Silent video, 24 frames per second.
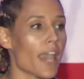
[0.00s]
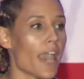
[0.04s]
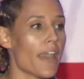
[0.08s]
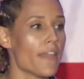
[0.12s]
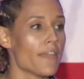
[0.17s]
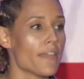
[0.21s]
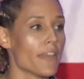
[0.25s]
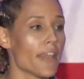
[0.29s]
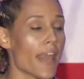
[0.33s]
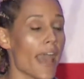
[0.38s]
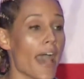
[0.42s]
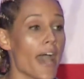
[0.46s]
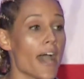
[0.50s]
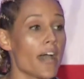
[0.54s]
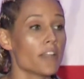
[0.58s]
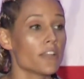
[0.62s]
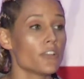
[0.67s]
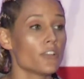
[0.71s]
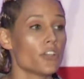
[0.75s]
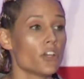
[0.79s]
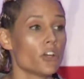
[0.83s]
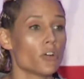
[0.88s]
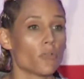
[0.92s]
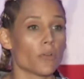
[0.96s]
And then out of
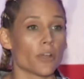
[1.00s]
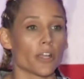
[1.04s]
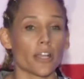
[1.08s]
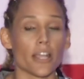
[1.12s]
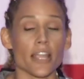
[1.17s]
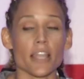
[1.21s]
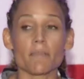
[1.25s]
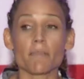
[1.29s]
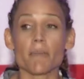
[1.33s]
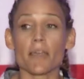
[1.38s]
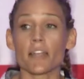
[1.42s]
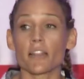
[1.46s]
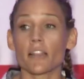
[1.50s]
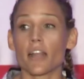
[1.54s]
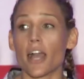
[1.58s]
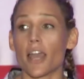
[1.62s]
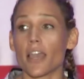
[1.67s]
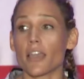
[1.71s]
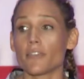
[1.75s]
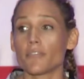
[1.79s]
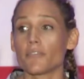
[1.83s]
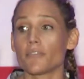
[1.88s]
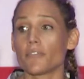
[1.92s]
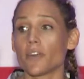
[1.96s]
nowhere in my
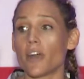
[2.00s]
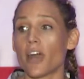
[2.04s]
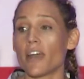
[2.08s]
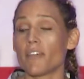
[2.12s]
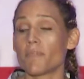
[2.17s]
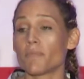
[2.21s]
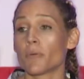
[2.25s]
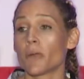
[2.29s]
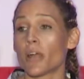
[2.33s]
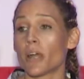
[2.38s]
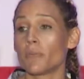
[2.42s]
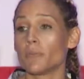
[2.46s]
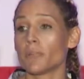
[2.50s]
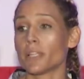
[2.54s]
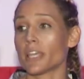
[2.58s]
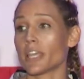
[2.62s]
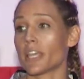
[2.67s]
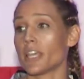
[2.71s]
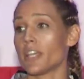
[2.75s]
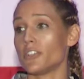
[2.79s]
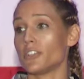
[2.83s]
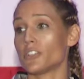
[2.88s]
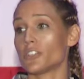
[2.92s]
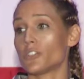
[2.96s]
life, I've probably
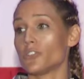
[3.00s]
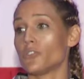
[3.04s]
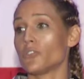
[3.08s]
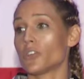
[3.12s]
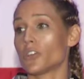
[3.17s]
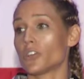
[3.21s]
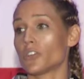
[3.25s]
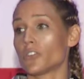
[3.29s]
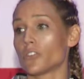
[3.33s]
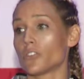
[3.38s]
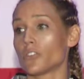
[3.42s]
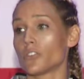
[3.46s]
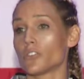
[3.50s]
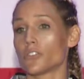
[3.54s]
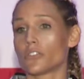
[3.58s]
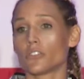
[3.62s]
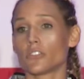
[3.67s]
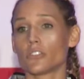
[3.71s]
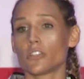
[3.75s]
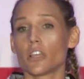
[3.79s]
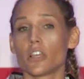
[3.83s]
hit 2 hurdles